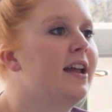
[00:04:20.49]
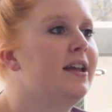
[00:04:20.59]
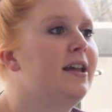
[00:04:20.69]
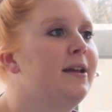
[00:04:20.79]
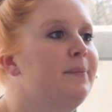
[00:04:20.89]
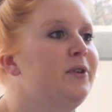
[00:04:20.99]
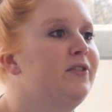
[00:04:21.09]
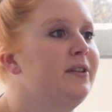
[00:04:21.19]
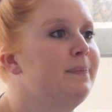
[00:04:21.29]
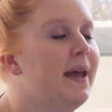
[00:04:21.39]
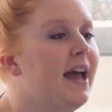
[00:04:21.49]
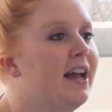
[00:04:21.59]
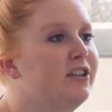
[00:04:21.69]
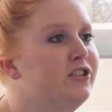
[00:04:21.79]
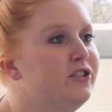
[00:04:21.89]
am moving
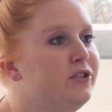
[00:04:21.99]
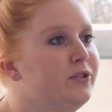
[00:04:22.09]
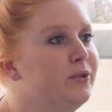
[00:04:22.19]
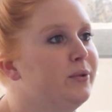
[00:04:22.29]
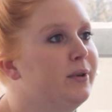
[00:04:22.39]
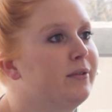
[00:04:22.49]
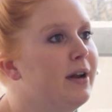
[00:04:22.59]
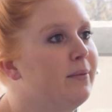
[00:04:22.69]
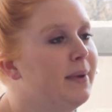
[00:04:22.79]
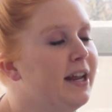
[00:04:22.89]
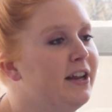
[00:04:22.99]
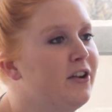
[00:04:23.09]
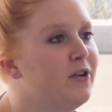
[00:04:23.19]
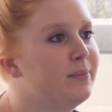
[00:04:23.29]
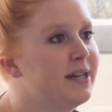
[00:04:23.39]
back to around my
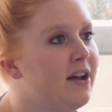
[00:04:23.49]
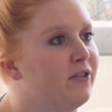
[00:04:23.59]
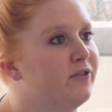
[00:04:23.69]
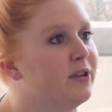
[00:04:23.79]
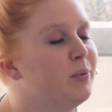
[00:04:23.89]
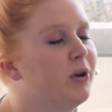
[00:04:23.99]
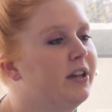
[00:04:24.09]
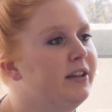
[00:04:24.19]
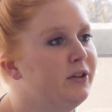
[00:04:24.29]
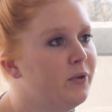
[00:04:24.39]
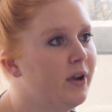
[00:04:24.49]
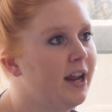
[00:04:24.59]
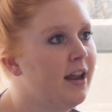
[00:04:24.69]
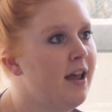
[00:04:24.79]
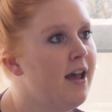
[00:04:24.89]
hometown, Freeport, Illinois.